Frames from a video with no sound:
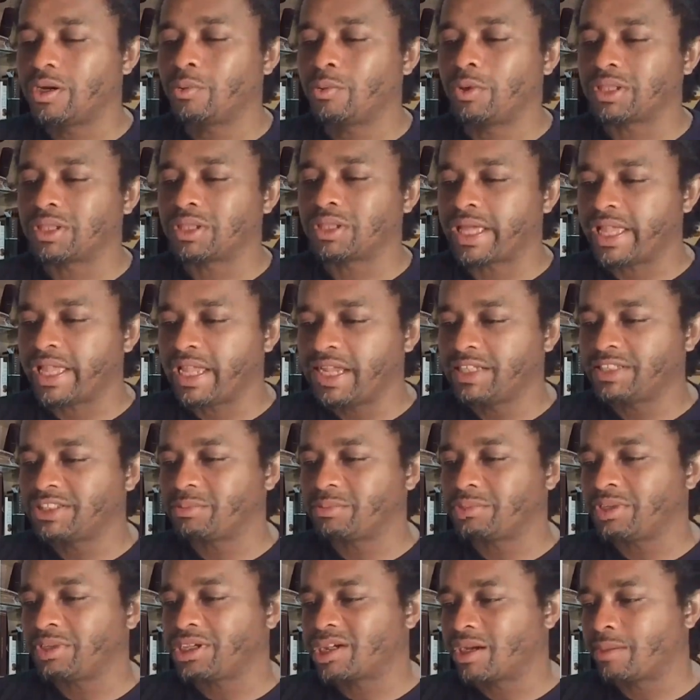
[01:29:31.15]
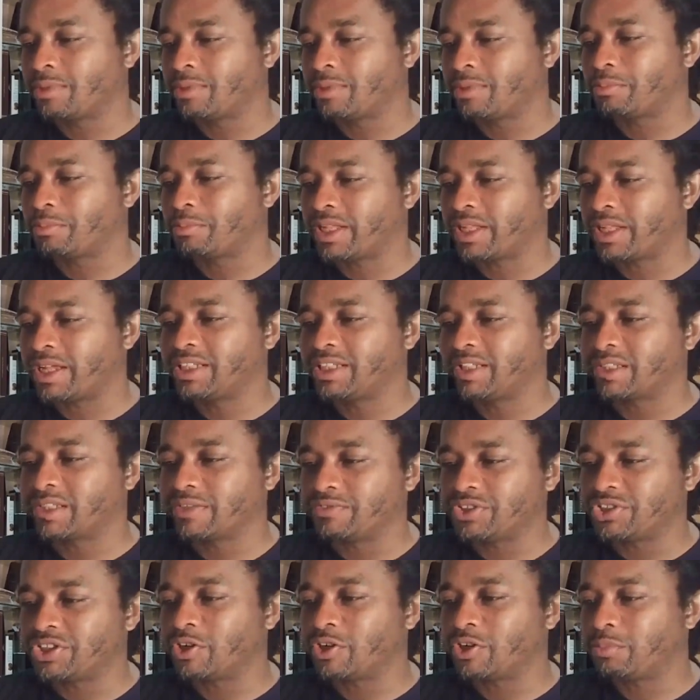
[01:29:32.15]
with Asia becoming a place of
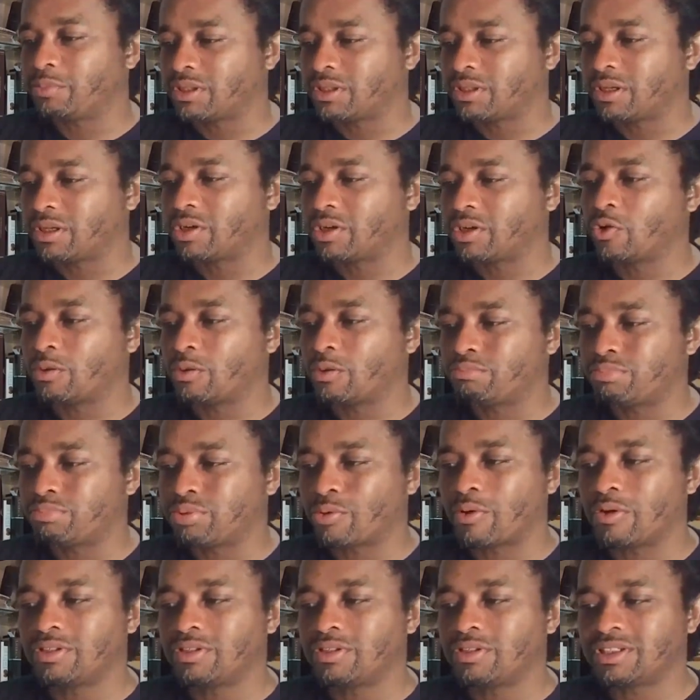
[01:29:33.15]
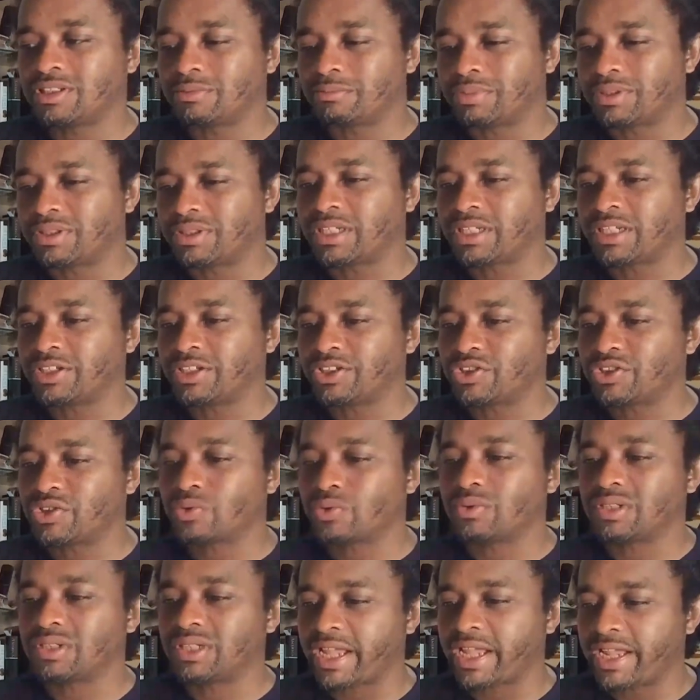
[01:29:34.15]
geopolitical importance and
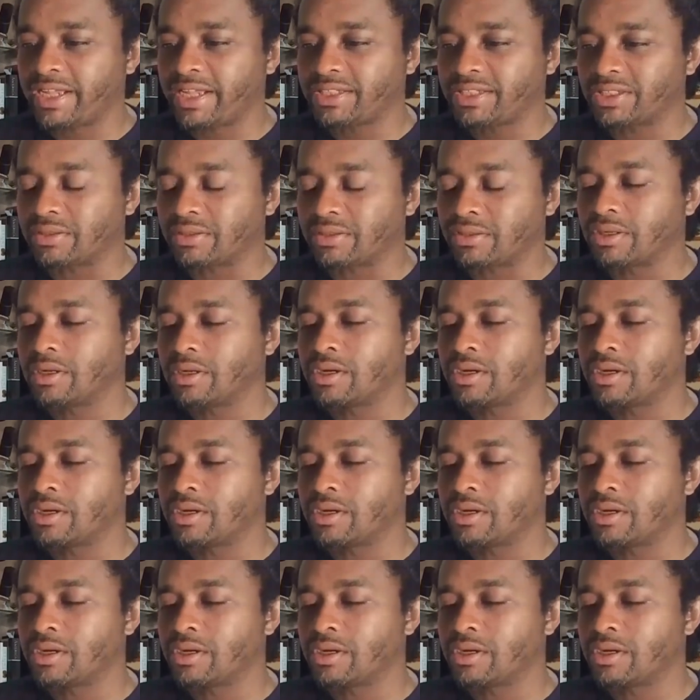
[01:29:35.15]
potential danger.